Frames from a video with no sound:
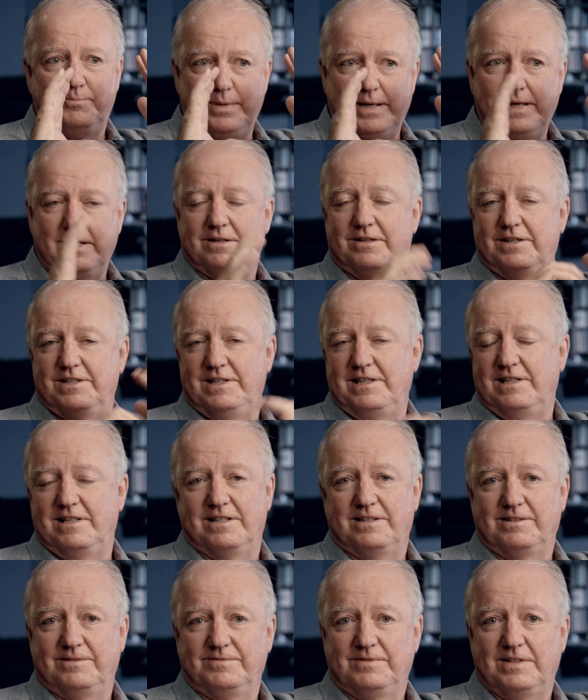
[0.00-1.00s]
big
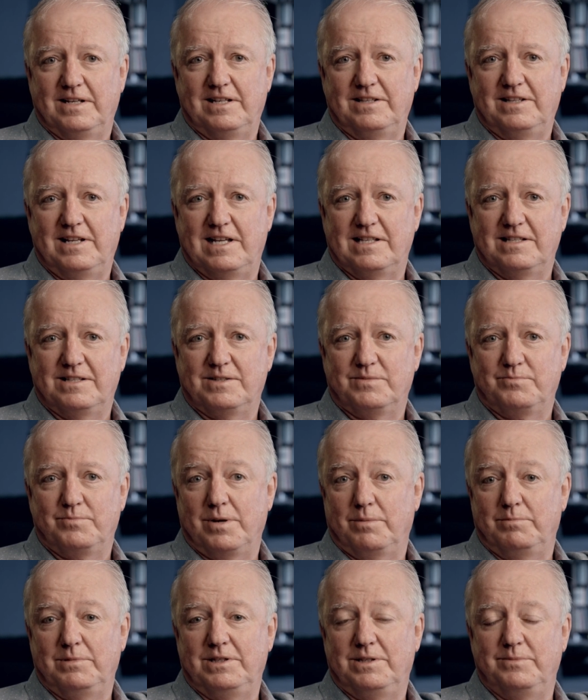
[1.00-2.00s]
idea. And that's
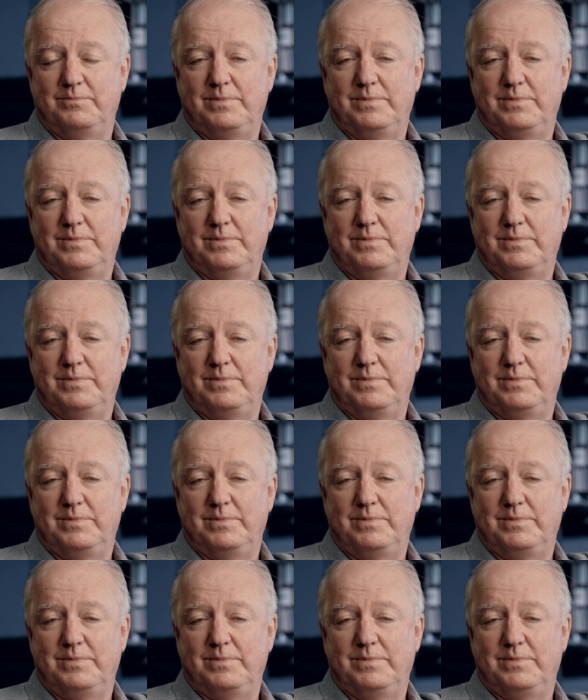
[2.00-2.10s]
probably